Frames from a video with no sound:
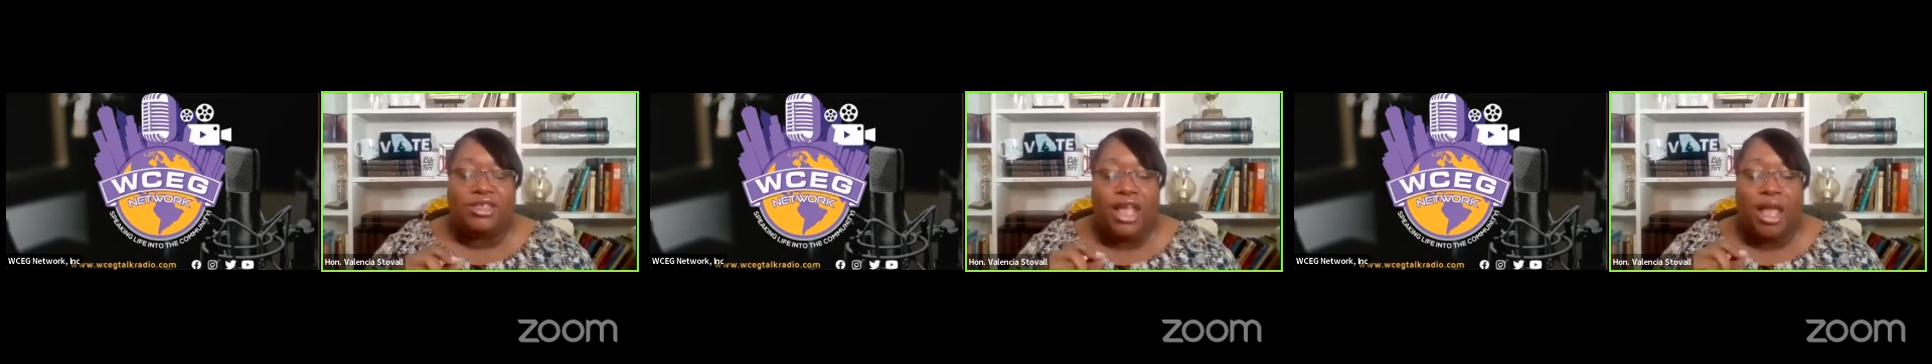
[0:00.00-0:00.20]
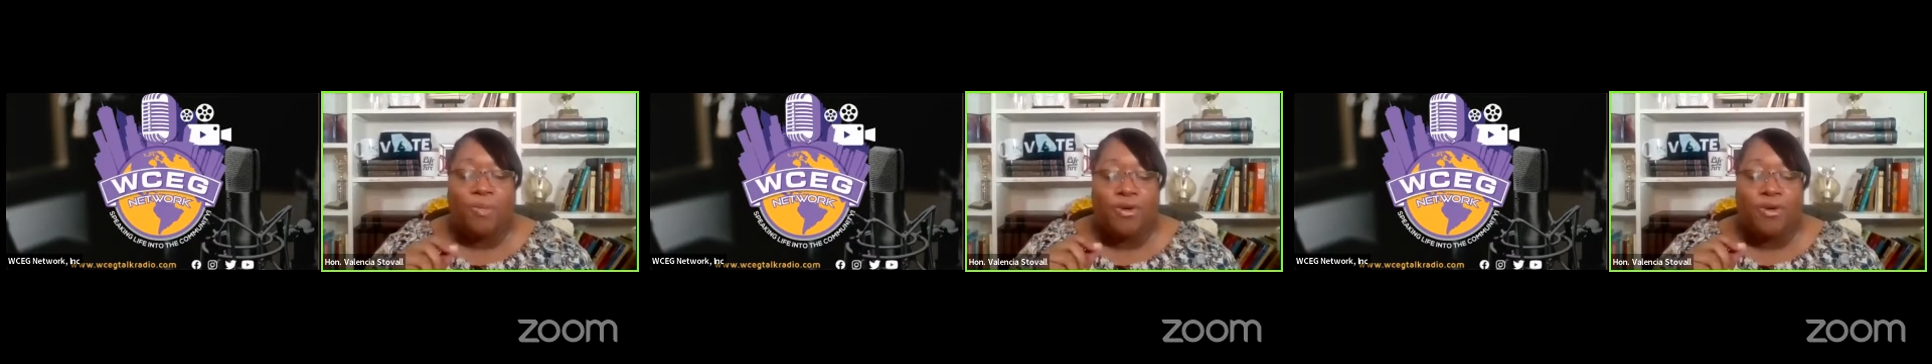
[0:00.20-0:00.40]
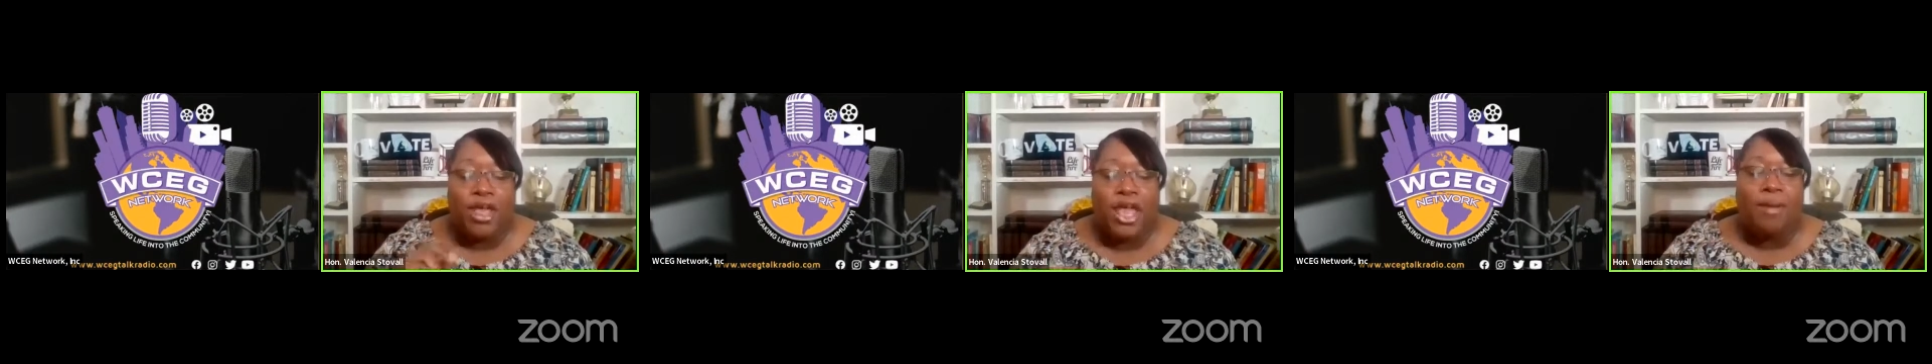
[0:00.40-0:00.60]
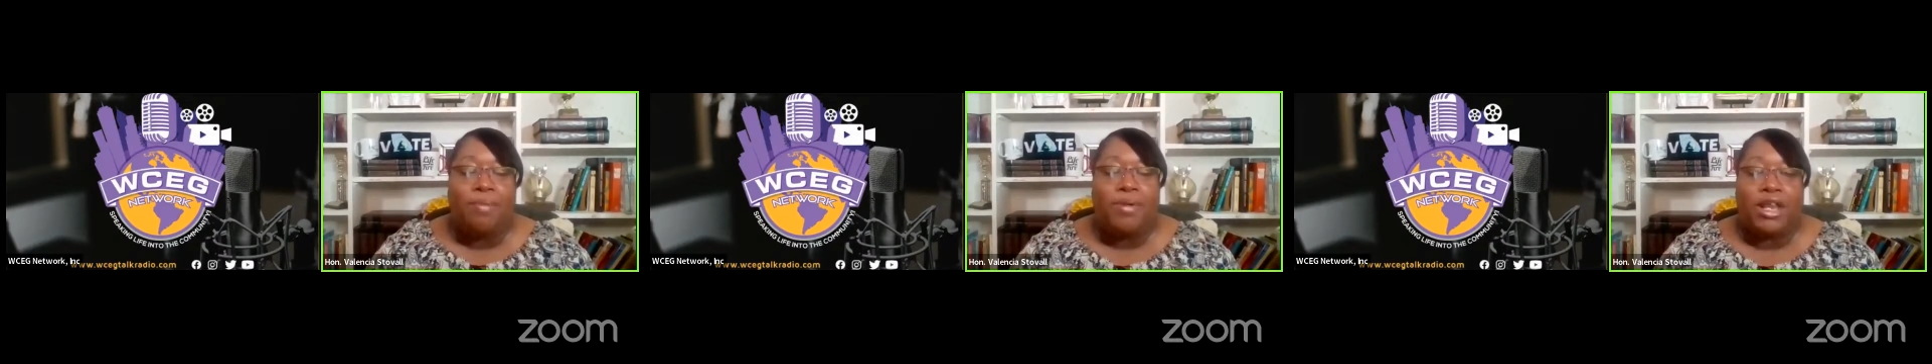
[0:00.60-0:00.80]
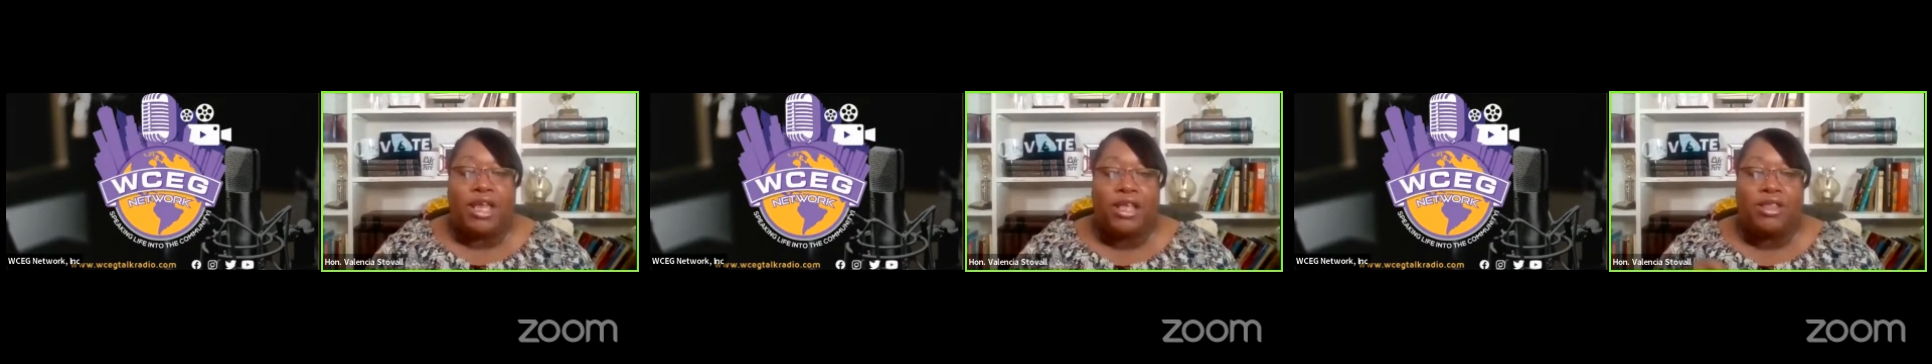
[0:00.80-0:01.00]
they're
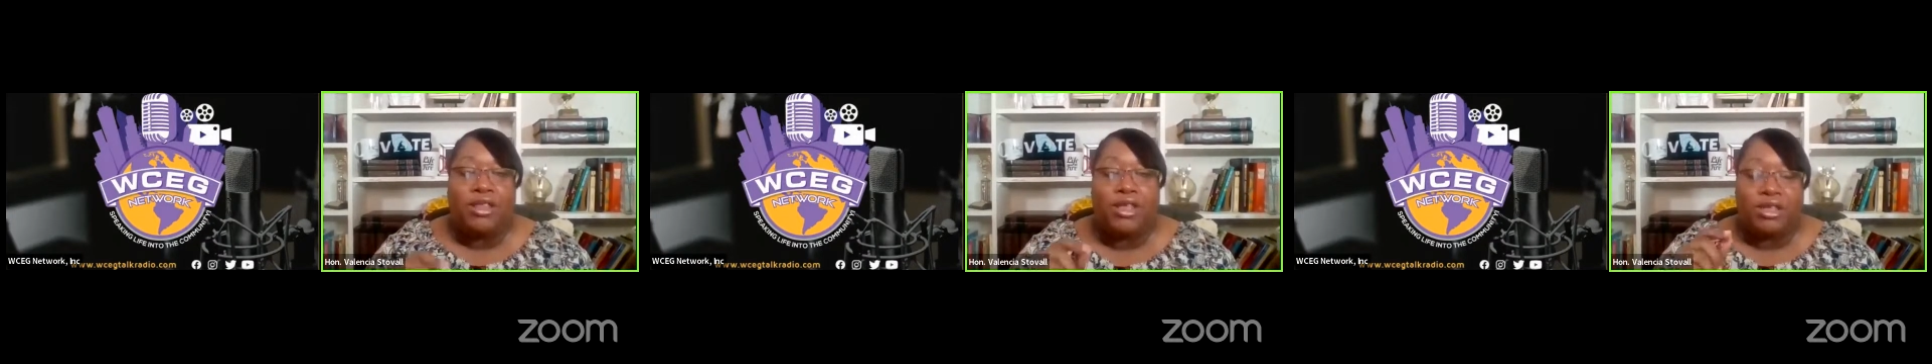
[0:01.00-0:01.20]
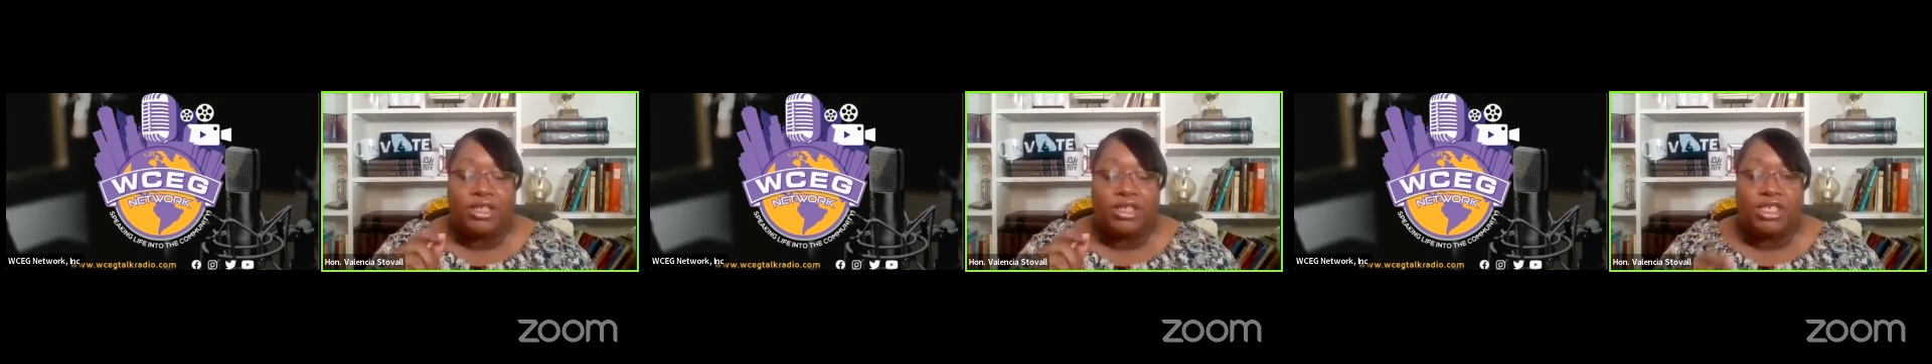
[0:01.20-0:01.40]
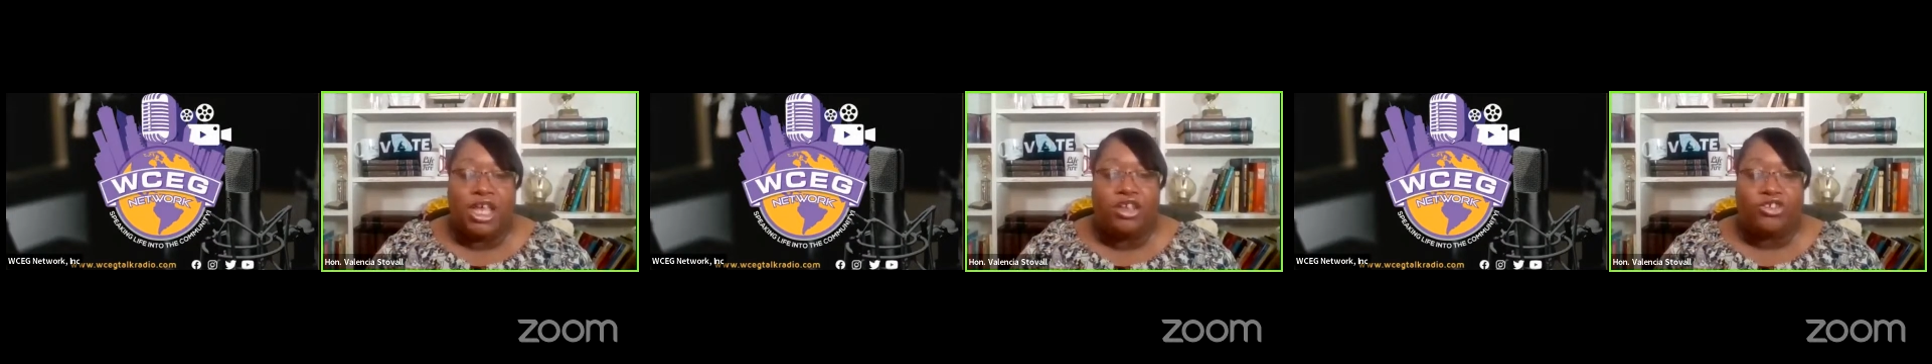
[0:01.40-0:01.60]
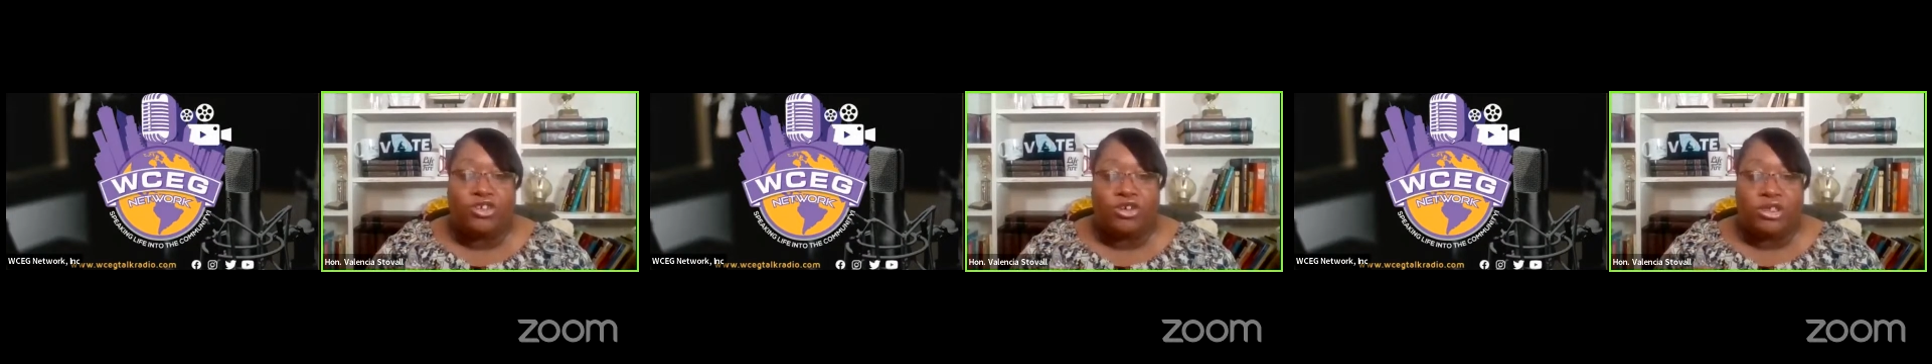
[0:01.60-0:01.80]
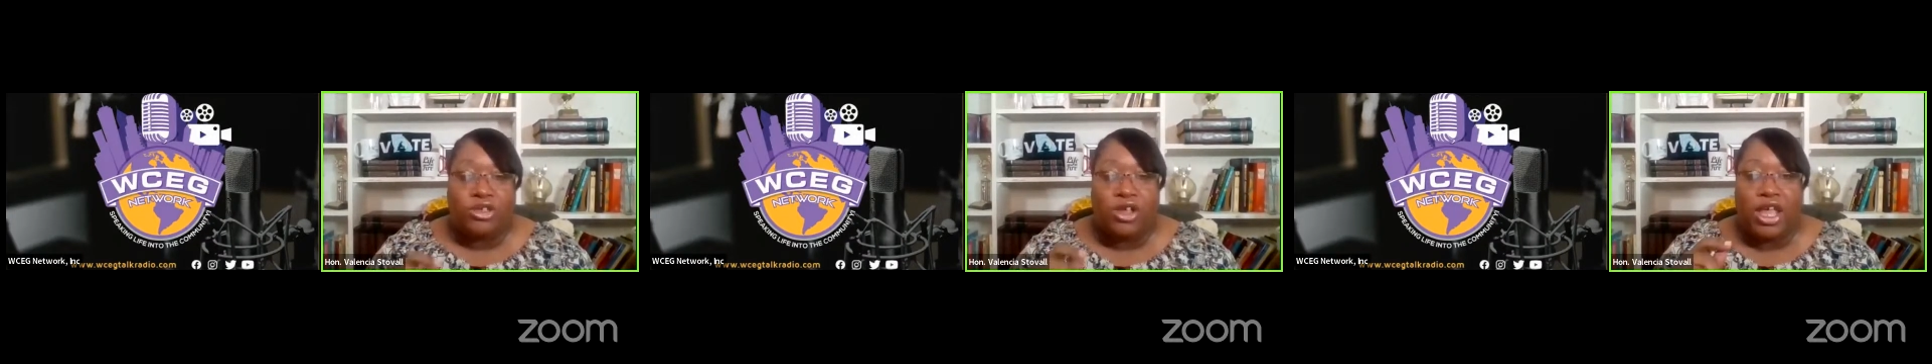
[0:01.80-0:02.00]
prohibiting
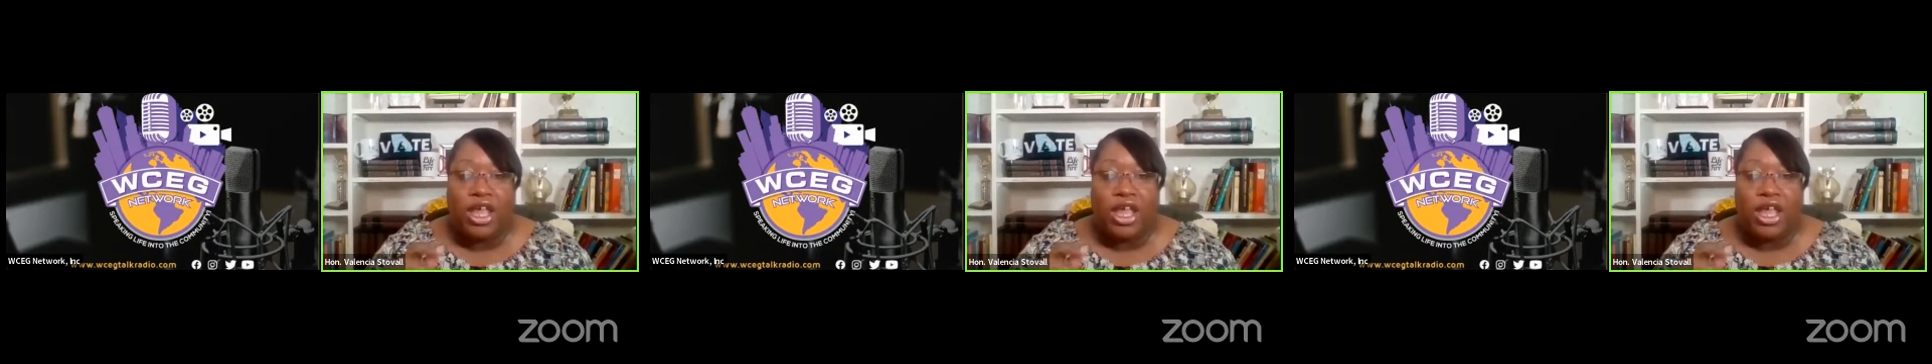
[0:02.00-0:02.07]
teachers or